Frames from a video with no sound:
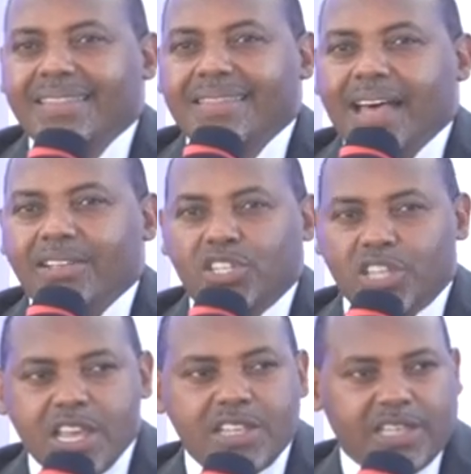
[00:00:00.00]
that
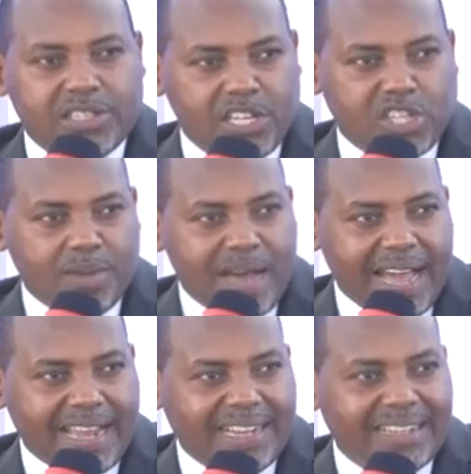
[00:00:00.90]
Jesus is
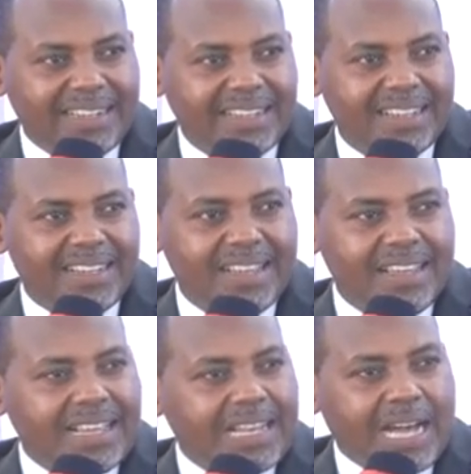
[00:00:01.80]

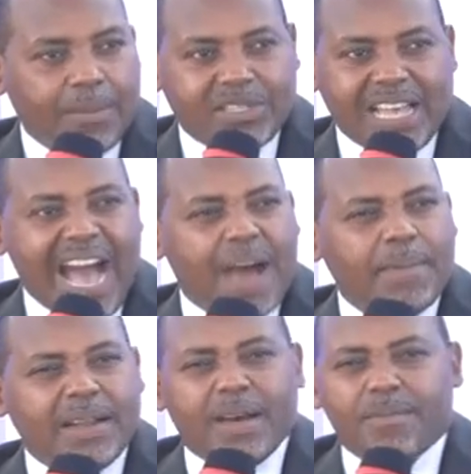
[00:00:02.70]
mine. Come on, say, I'm
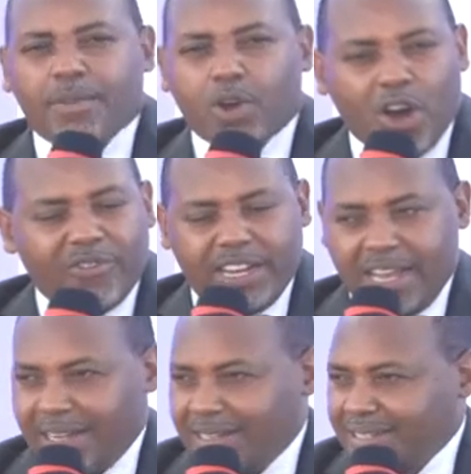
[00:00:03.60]
in a
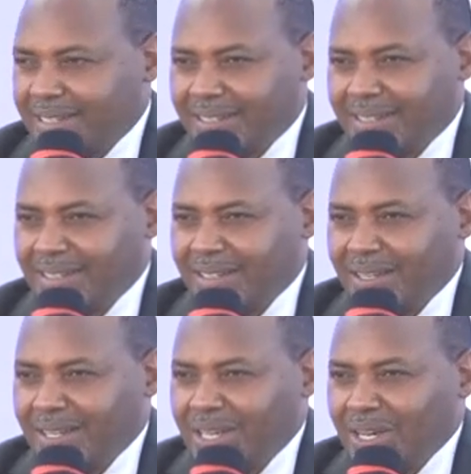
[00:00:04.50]
covenant
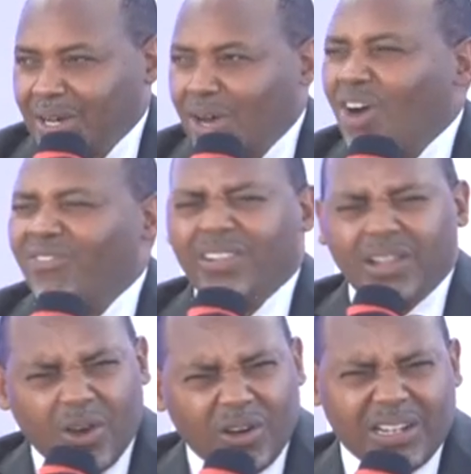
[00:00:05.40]
of
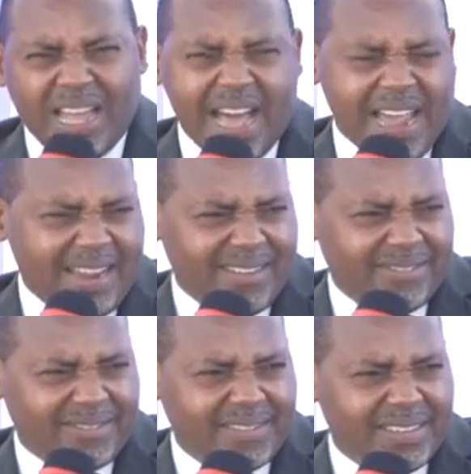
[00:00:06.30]
long life.